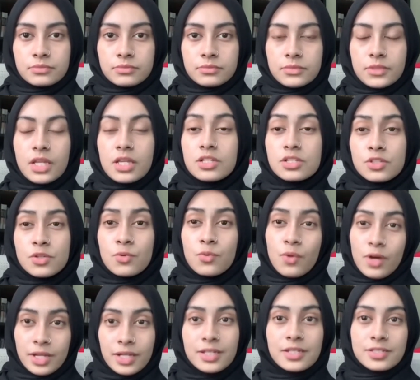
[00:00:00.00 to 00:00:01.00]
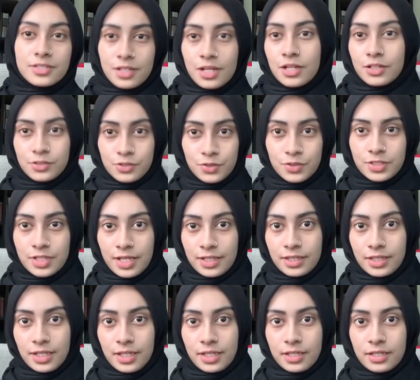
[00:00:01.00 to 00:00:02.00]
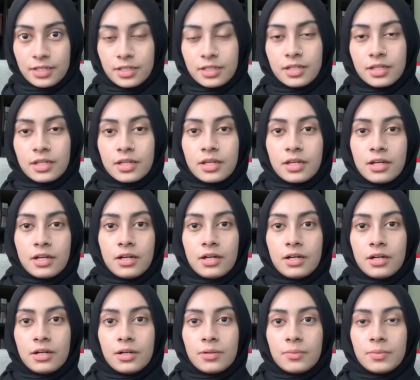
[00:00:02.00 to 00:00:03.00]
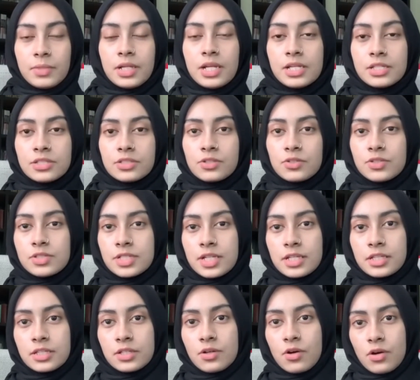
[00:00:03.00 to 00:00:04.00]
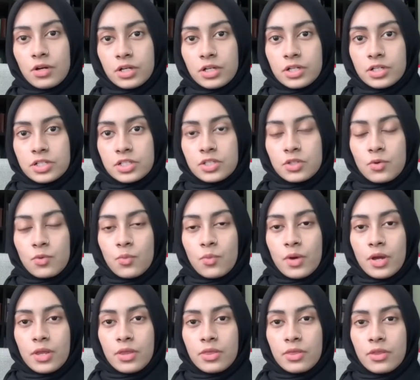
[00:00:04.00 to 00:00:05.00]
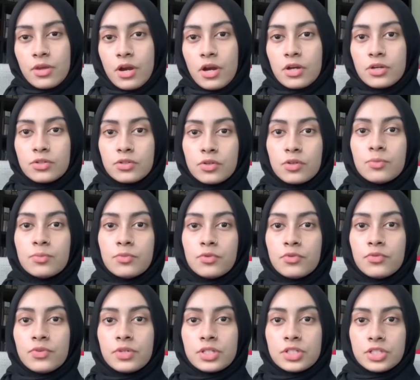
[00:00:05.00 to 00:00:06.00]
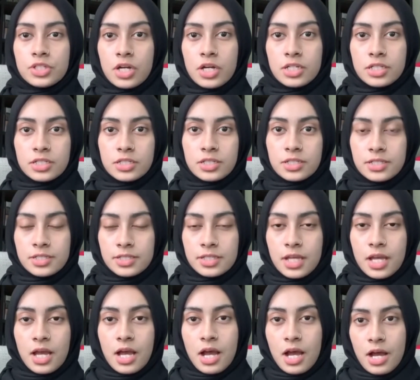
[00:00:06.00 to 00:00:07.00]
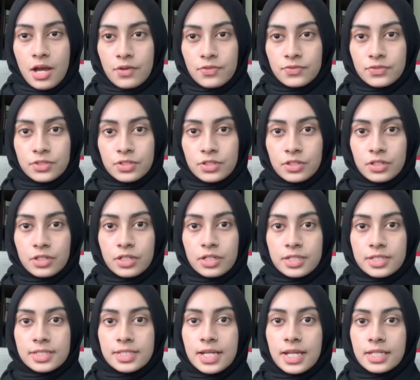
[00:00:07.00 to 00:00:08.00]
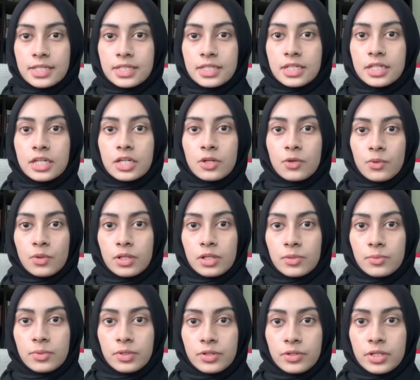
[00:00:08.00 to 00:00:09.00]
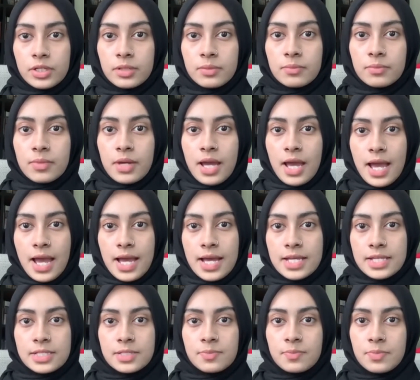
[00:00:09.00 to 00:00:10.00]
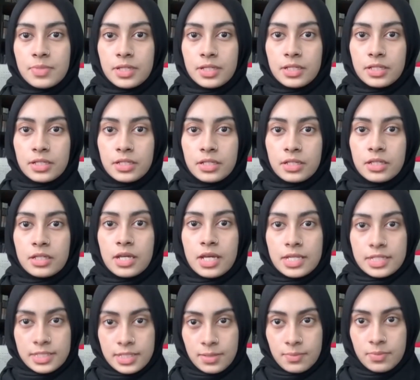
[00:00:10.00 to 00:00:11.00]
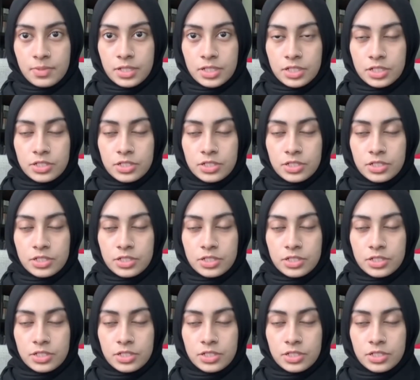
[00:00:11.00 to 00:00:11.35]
So what is electrostatic? Electrostatic occurs when there are no moving charges after a static equilibrium has been established.